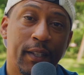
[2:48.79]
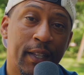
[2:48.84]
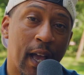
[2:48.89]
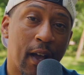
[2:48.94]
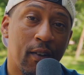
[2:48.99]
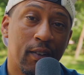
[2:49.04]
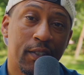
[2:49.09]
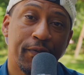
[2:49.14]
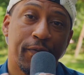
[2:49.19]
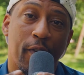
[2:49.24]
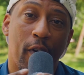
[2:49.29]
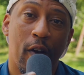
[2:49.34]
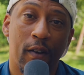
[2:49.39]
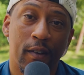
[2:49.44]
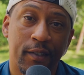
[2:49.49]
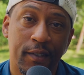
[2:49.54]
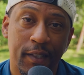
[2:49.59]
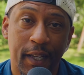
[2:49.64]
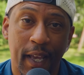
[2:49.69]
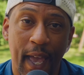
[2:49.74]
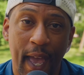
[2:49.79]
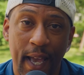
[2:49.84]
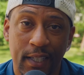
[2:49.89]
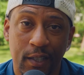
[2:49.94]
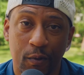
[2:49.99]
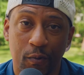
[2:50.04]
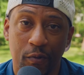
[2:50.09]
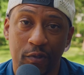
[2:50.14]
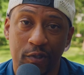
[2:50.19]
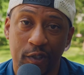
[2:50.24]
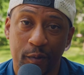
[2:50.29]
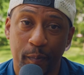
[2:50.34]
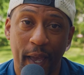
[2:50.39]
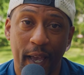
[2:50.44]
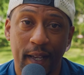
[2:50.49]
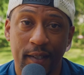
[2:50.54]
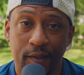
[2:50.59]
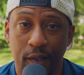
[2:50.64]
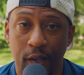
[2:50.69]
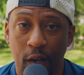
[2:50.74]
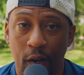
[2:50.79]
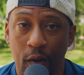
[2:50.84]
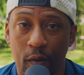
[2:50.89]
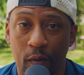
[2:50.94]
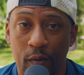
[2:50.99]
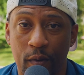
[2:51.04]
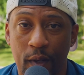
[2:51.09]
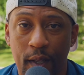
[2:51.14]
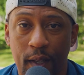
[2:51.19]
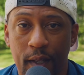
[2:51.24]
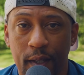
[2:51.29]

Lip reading: Now, as far as the actual specs go,